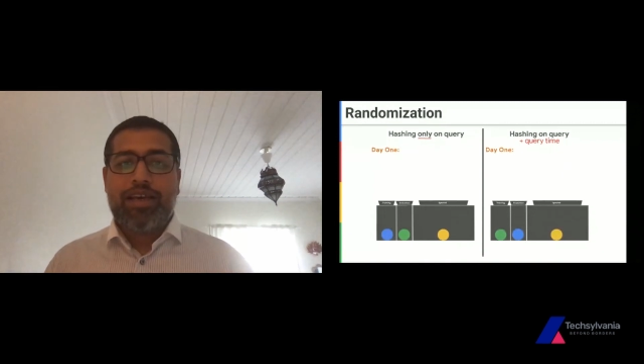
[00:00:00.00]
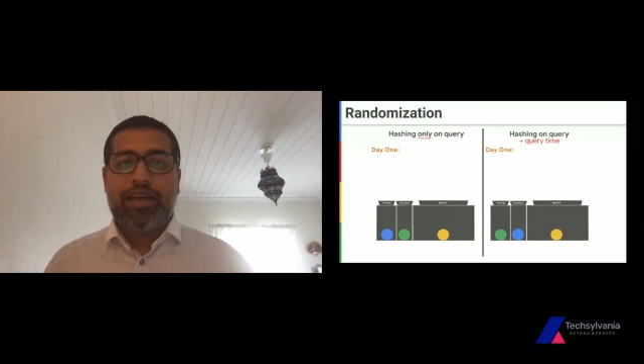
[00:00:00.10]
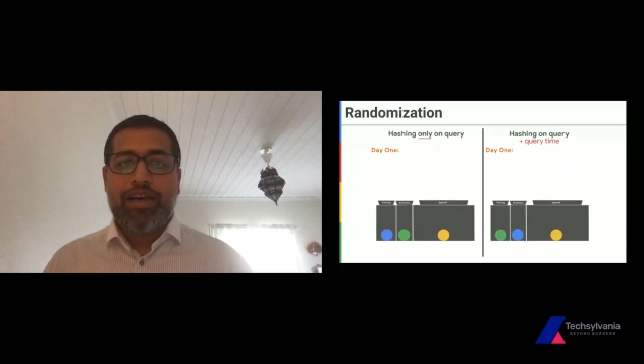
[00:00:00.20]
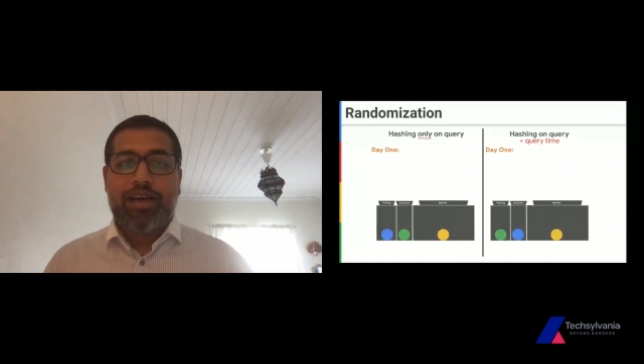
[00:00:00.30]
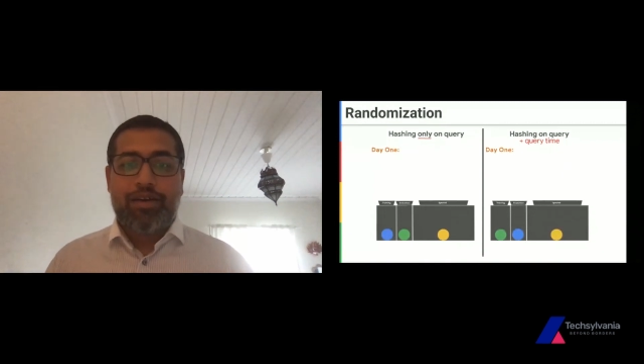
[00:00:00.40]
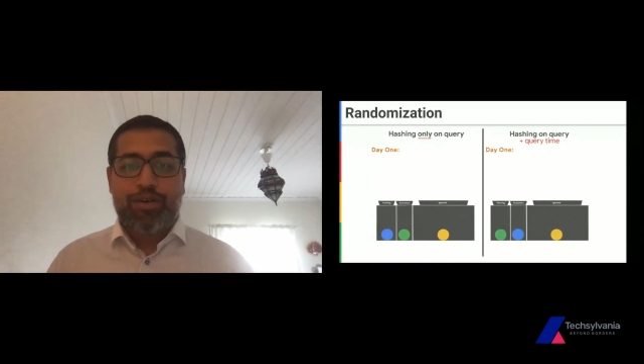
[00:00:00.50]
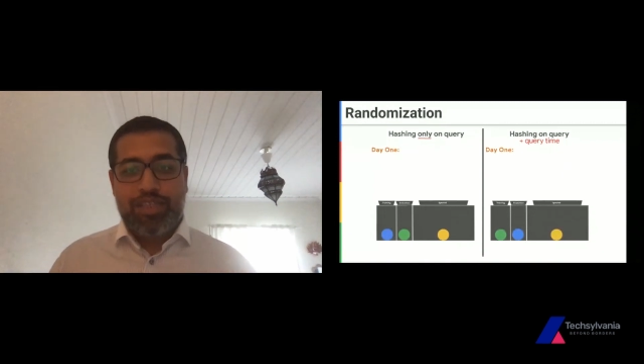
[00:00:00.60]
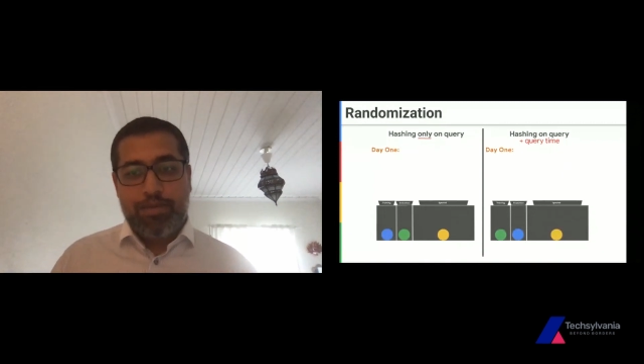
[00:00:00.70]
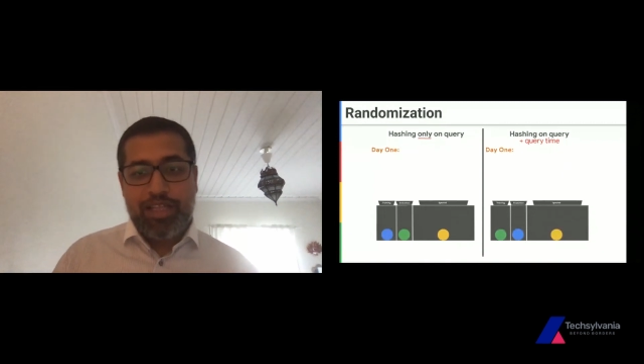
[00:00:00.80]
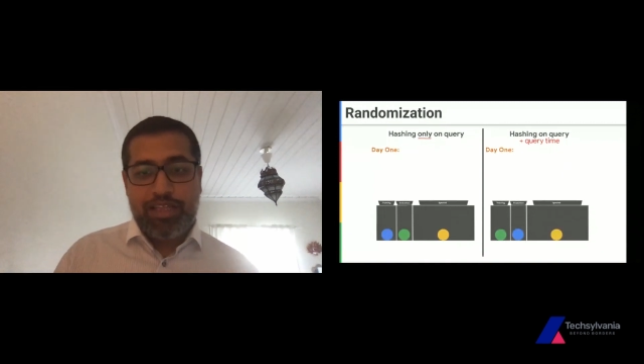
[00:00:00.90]
or
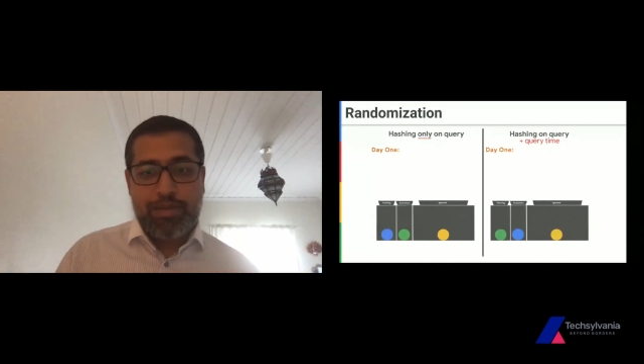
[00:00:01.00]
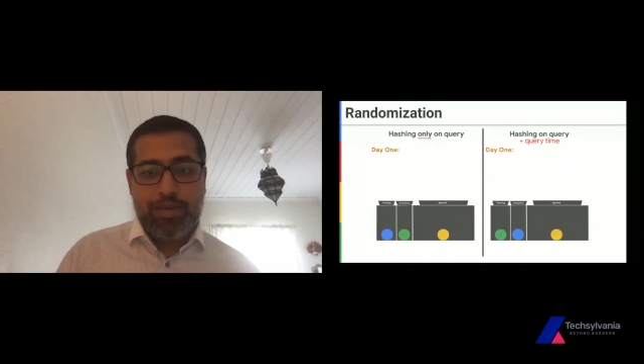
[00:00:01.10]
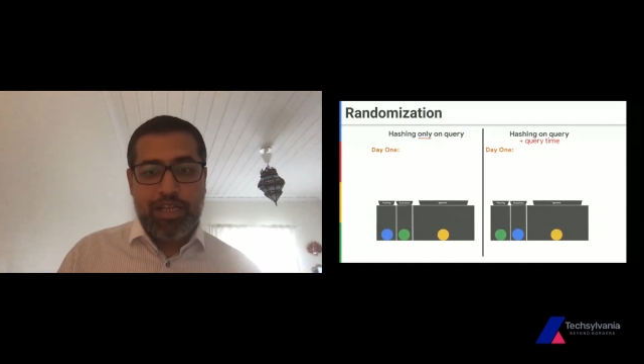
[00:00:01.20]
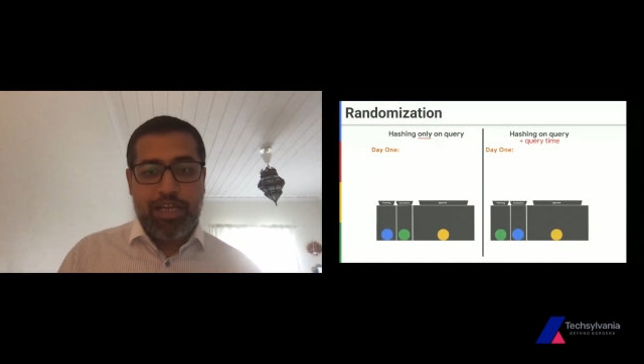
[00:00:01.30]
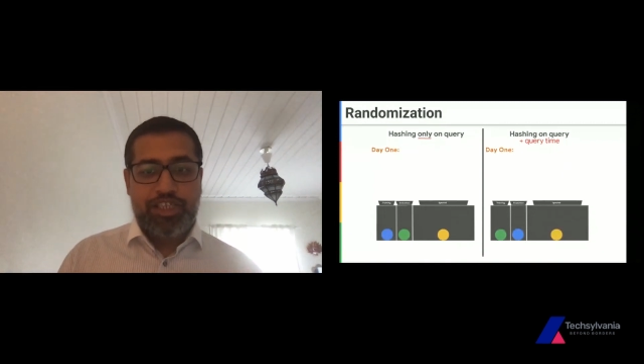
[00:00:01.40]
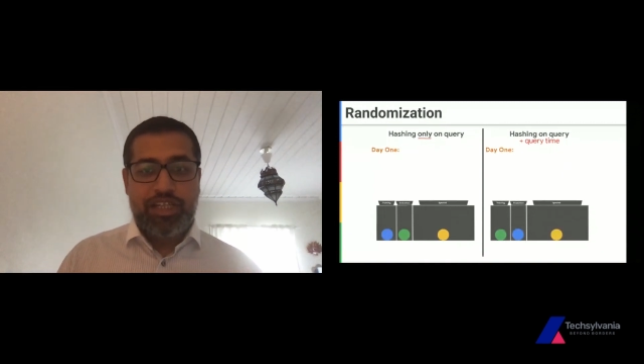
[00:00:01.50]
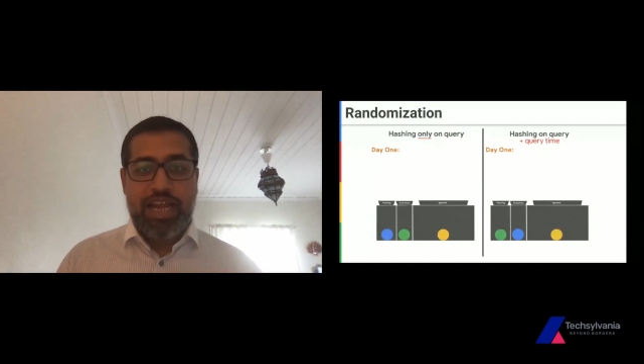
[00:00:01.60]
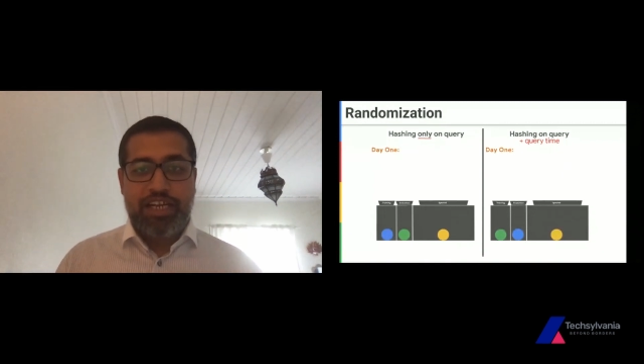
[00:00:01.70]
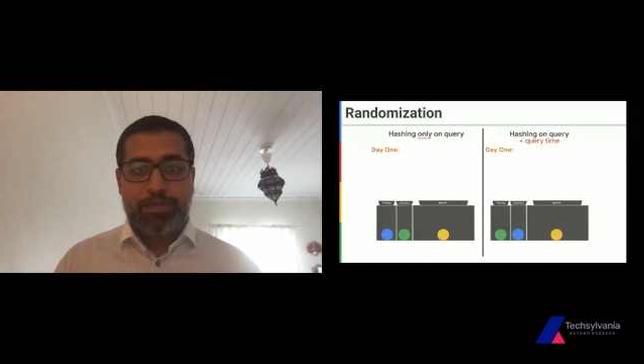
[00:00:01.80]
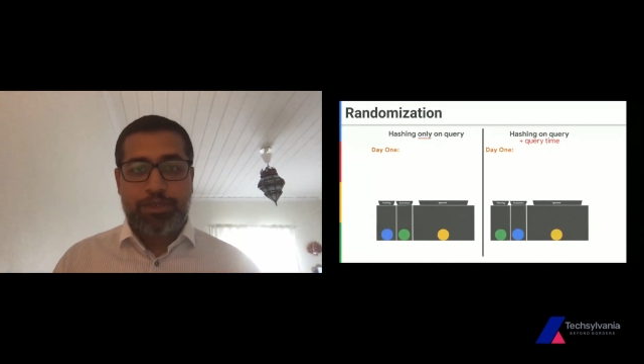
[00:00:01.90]
some other additional
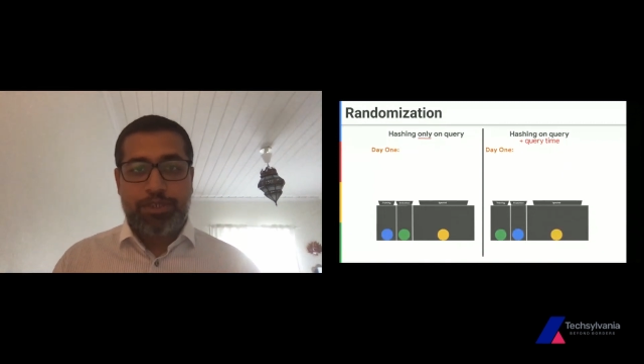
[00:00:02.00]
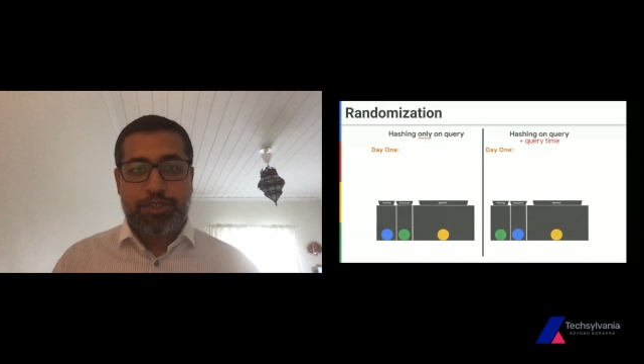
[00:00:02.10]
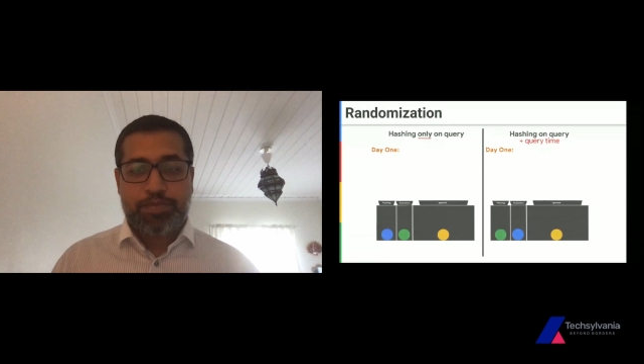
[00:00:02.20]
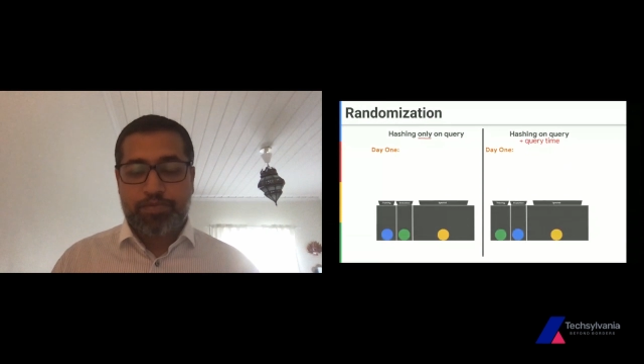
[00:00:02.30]
attributes.